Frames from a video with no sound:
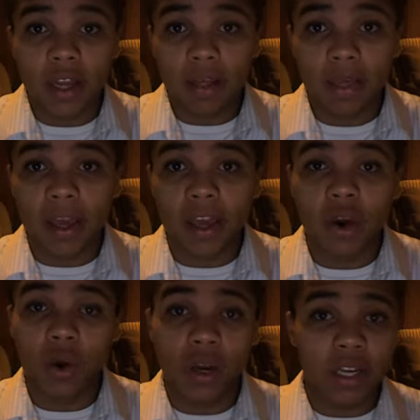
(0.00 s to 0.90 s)
They
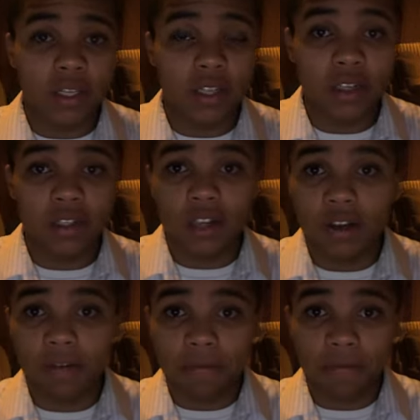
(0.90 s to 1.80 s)
organized other
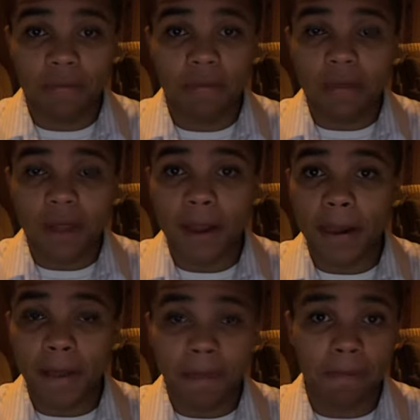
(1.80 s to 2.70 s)
stuff. They
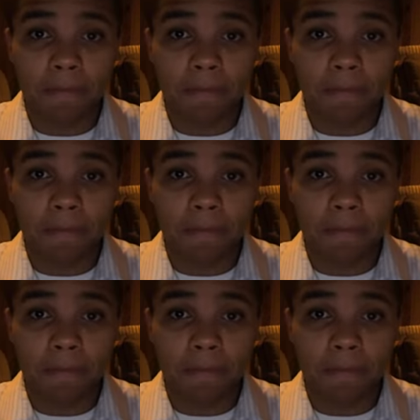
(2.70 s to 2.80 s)
got